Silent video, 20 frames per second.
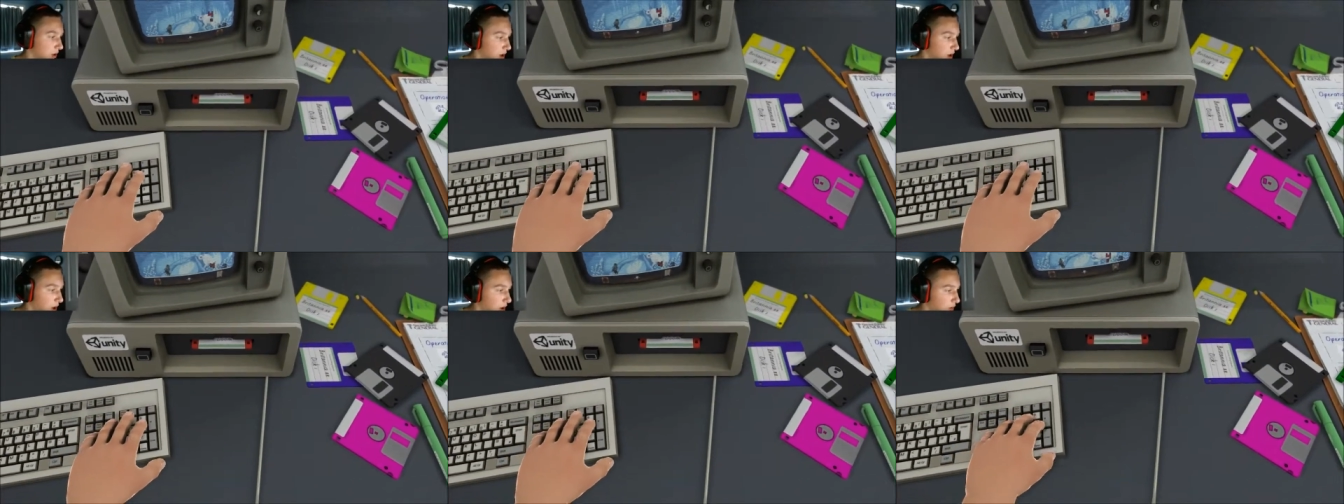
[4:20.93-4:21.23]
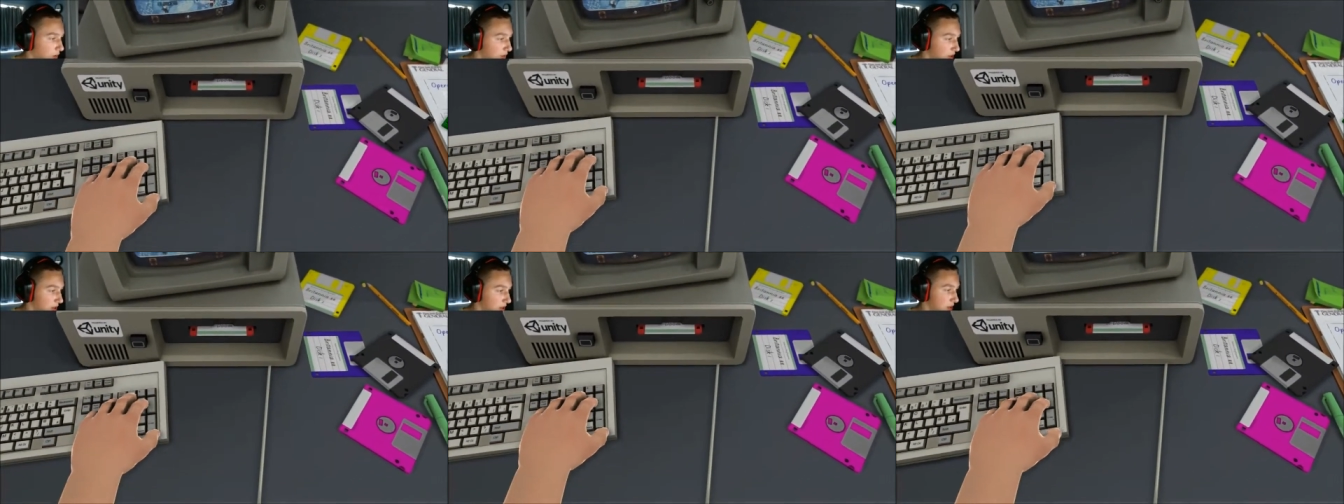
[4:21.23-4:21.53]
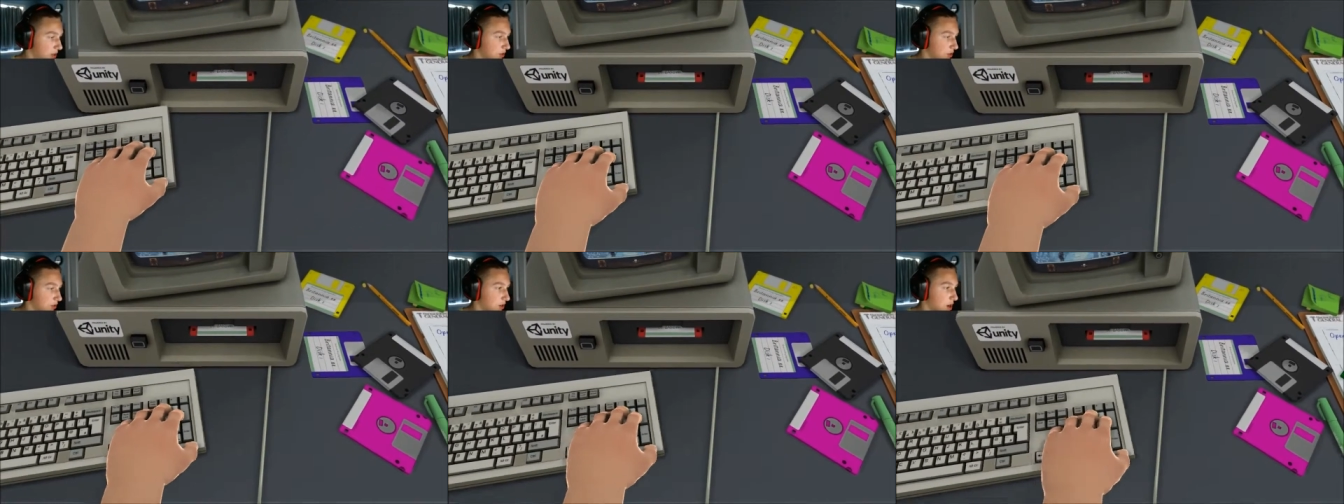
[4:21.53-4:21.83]
All we
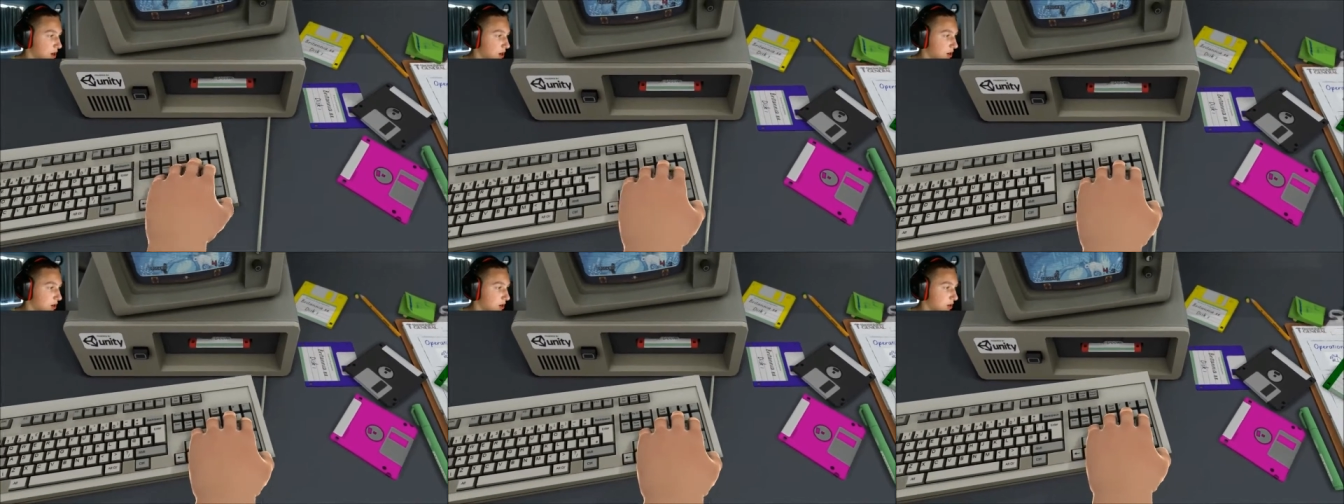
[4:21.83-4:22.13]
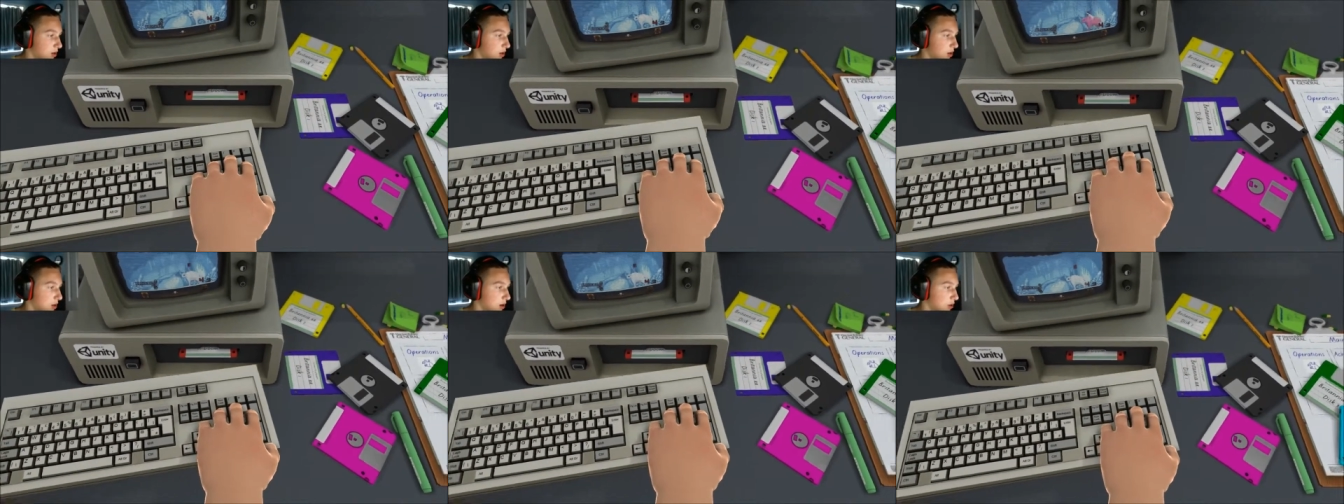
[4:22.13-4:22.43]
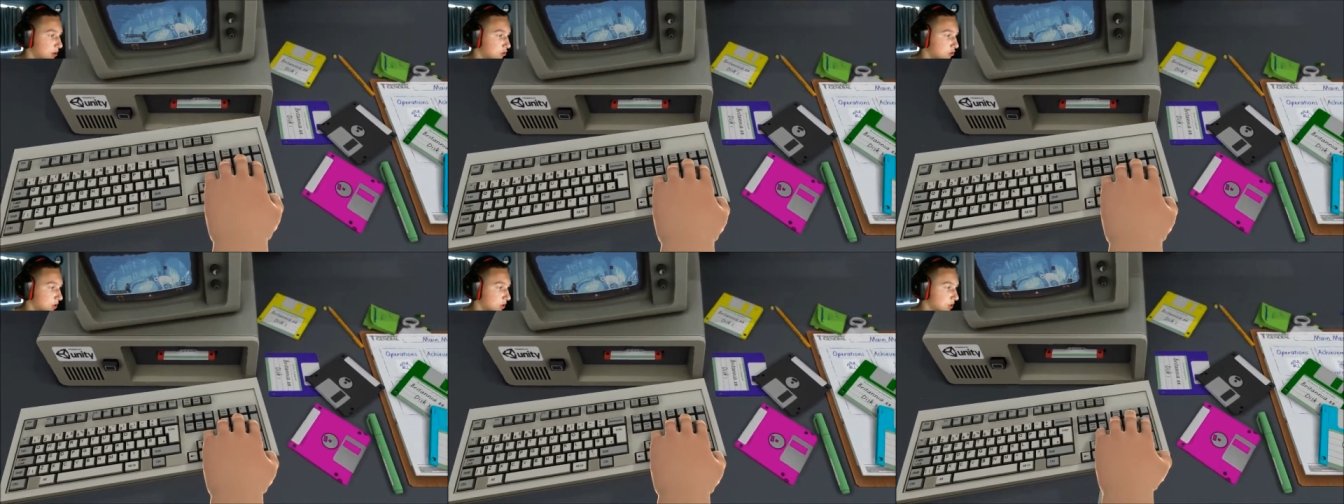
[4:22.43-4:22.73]
need is our,
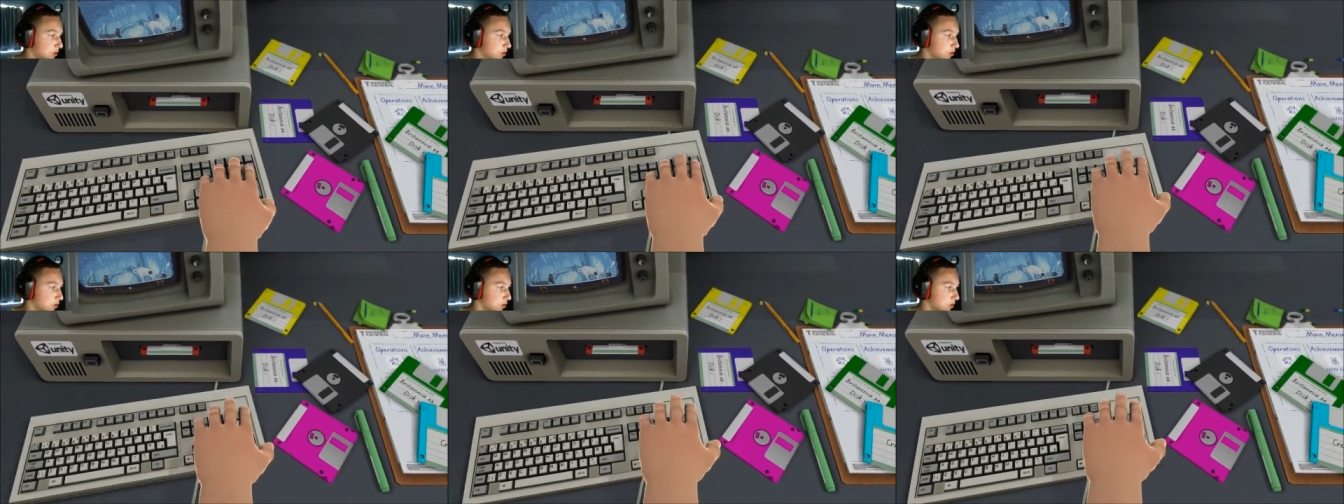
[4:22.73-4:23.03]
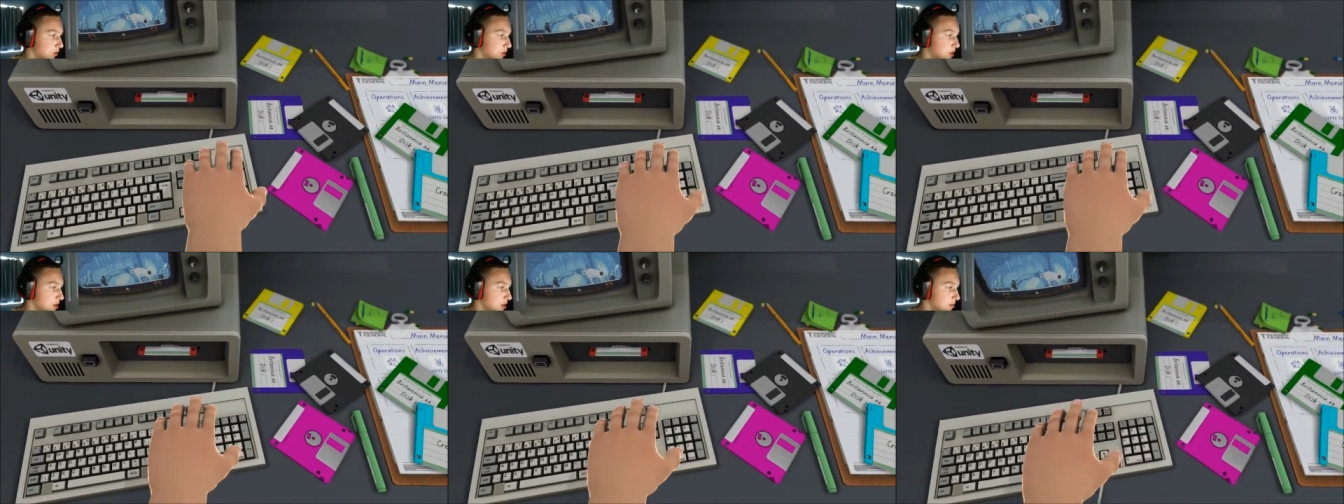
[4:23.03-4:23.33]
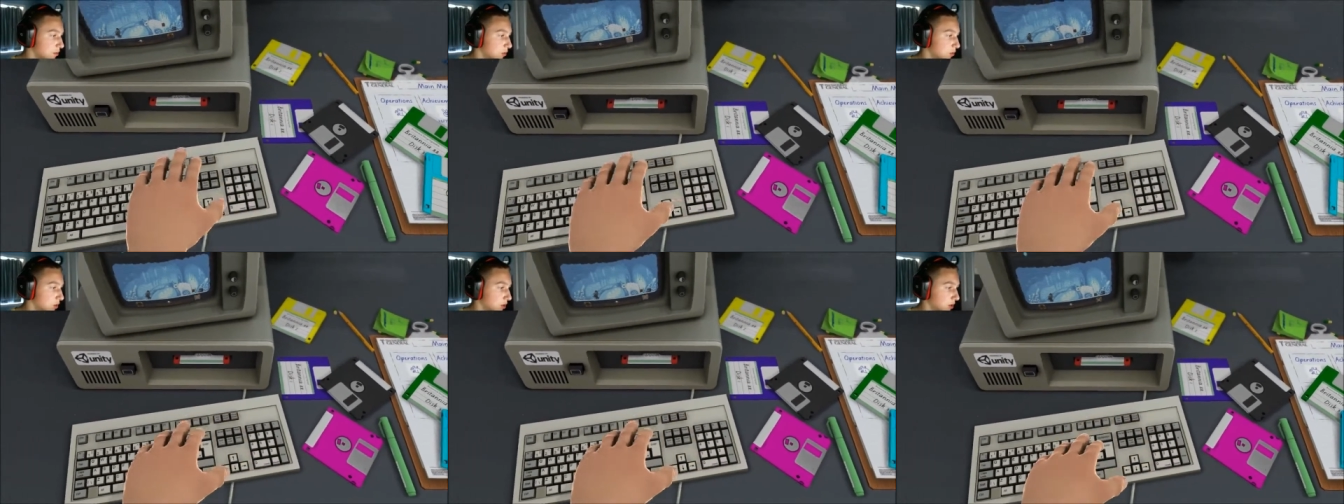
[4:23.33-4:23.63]
our trusty old
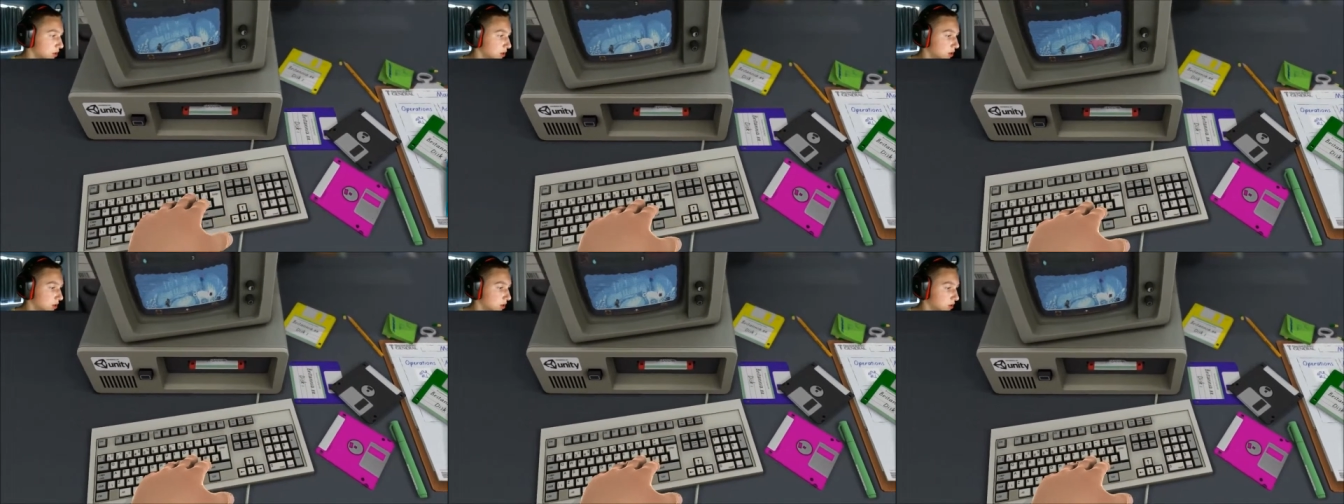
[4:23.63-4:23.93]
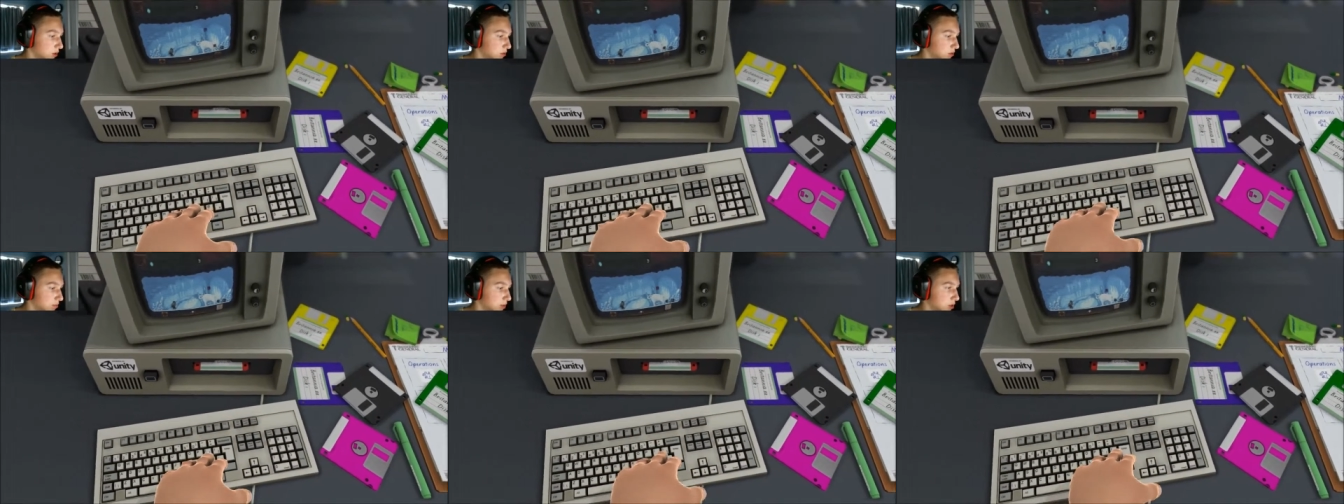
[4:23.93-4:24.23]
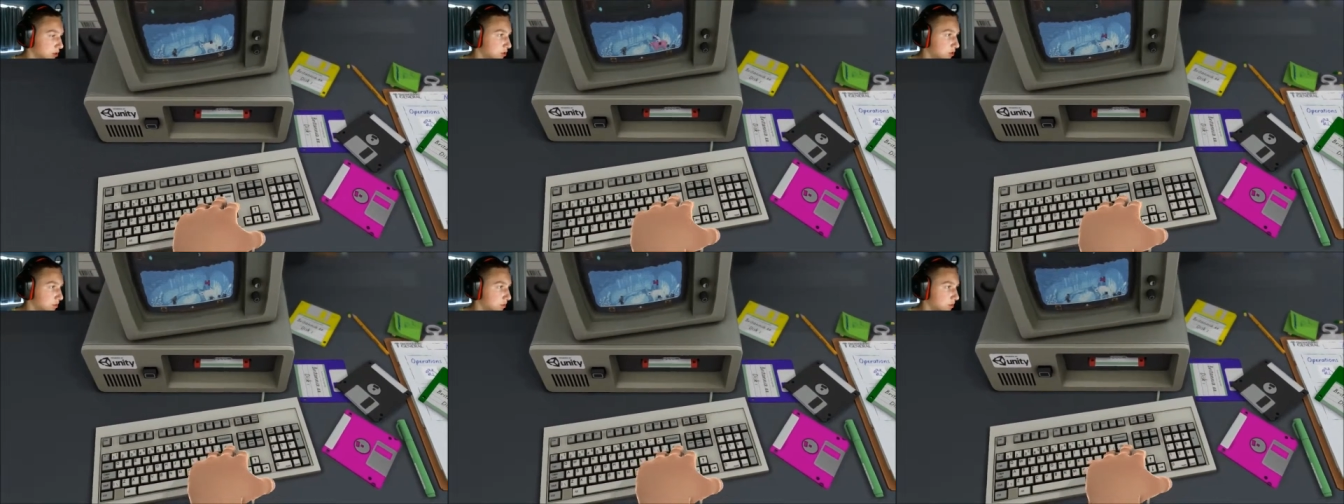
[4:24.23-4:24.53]
keyboard here. Just
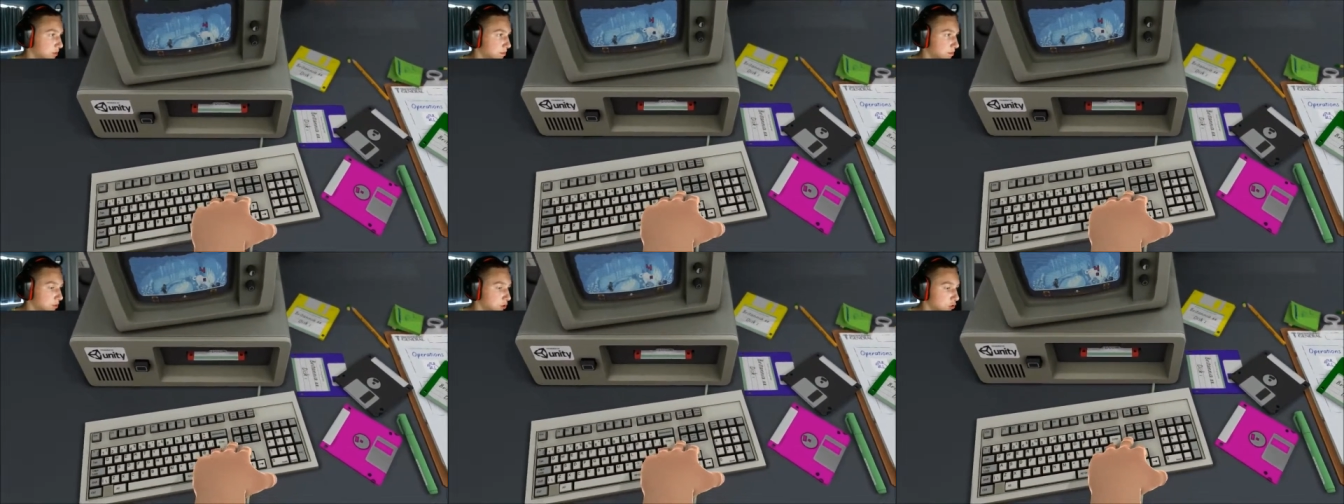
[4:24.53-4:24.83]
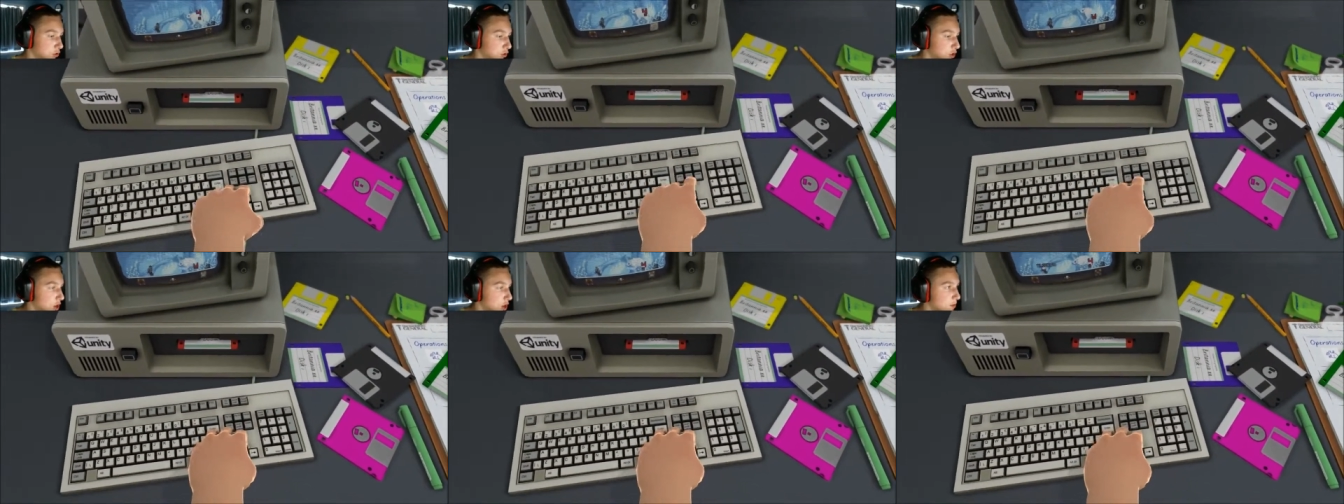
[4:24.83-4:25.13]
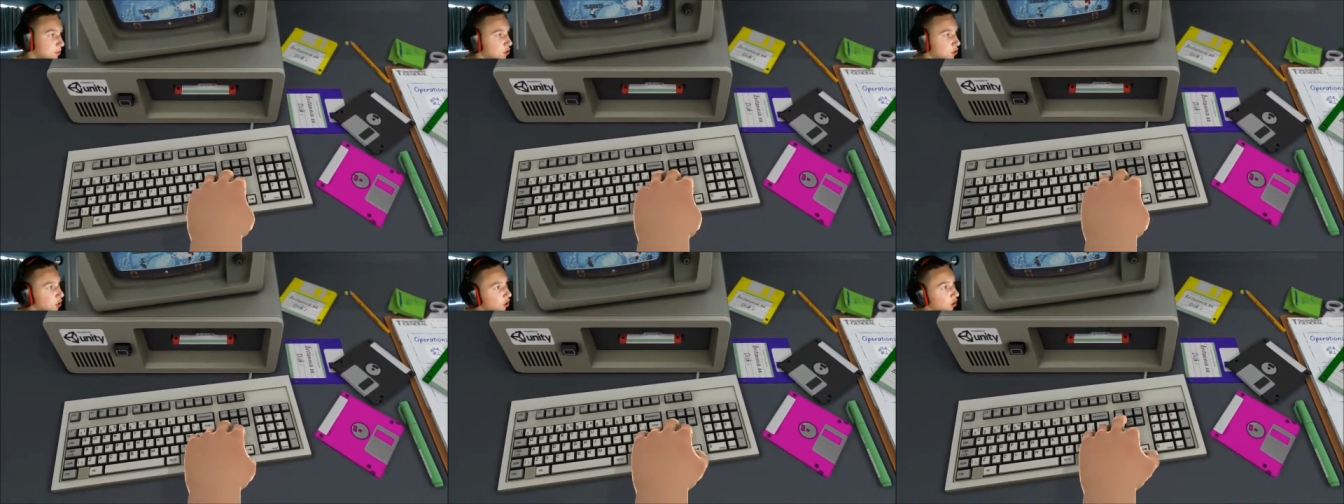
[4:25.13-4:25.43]
play some computer
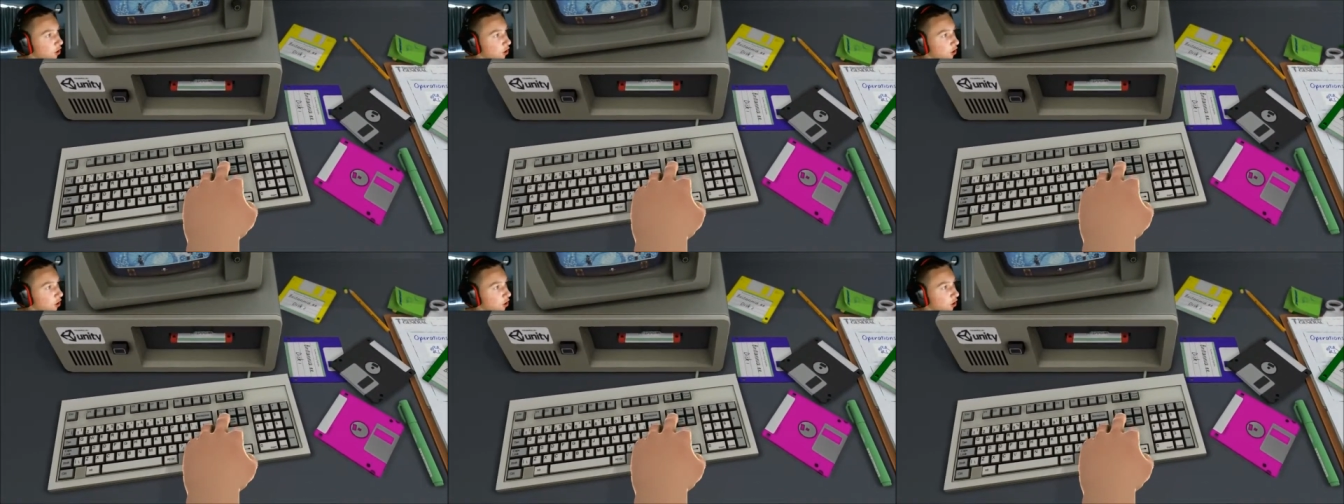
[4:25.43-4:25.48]
games.